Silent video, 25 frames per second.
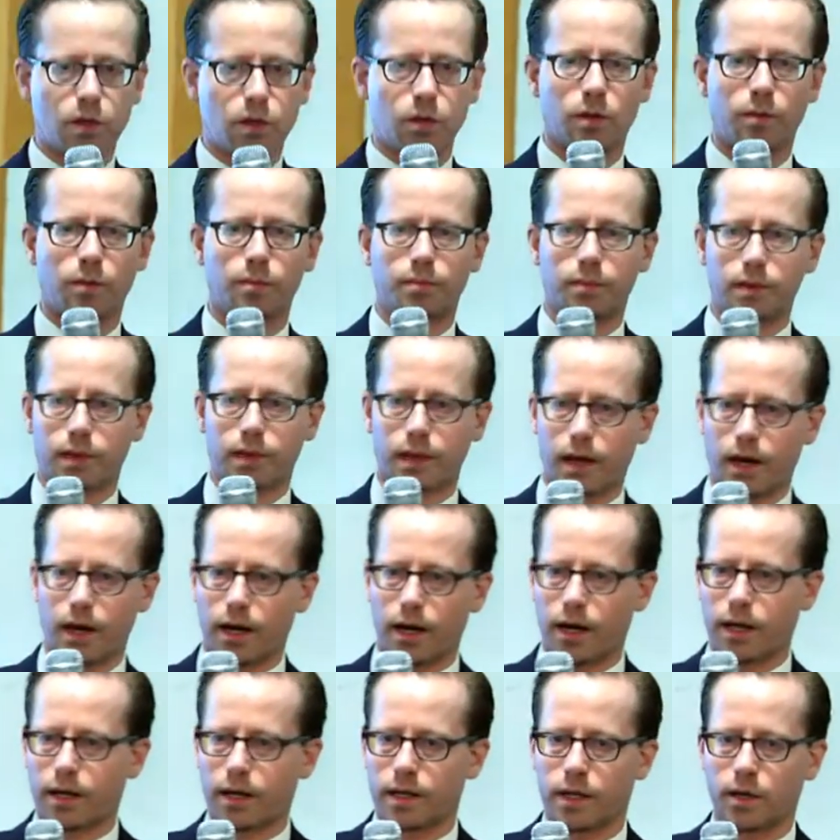I'll
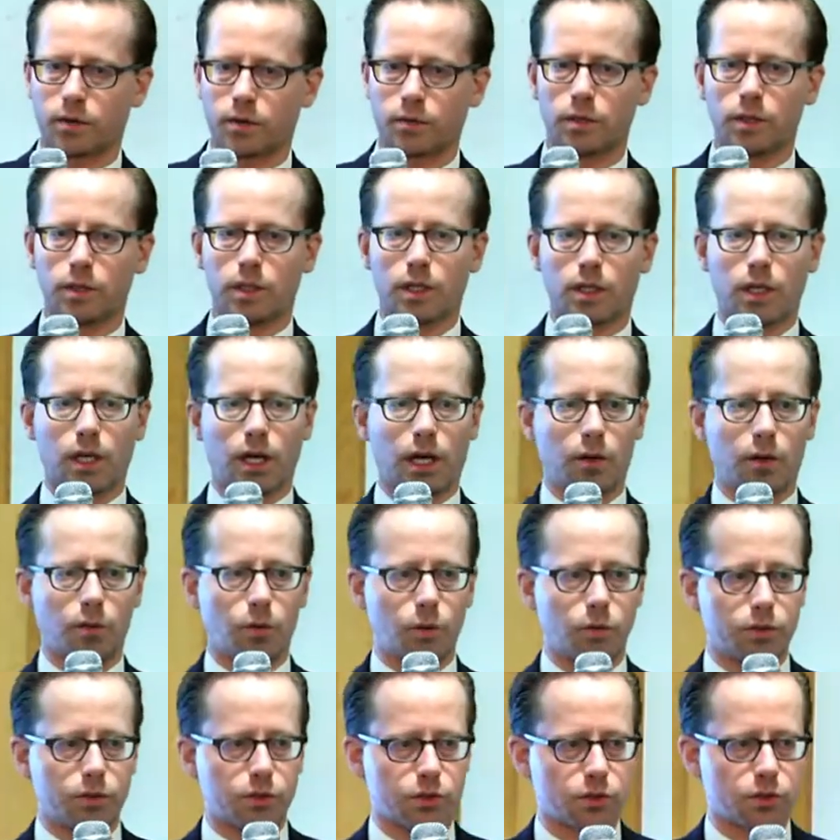comply. I
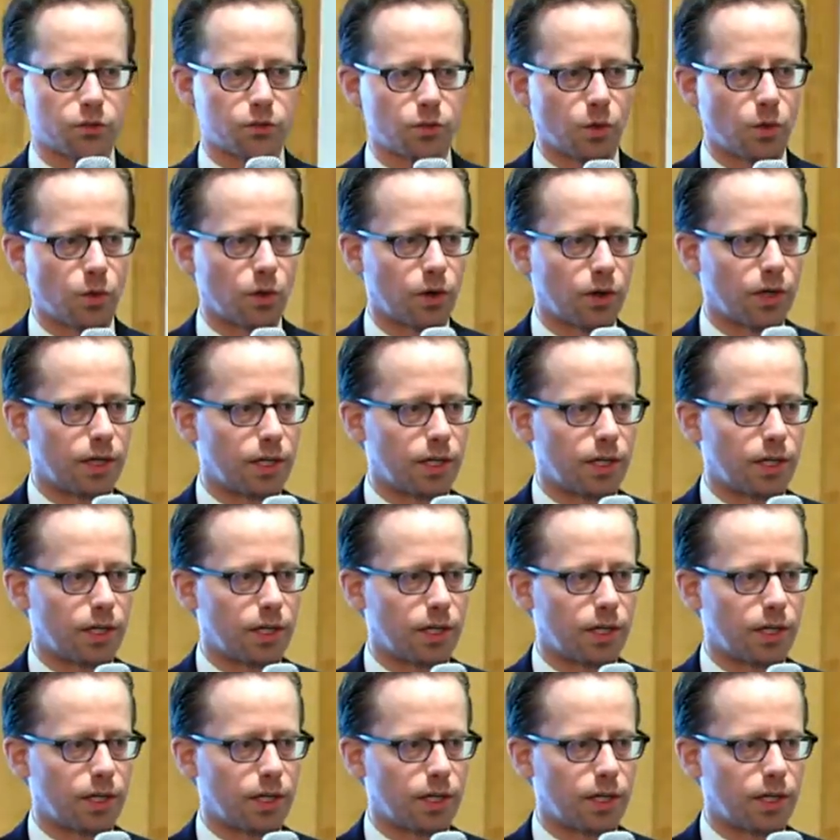won't destroy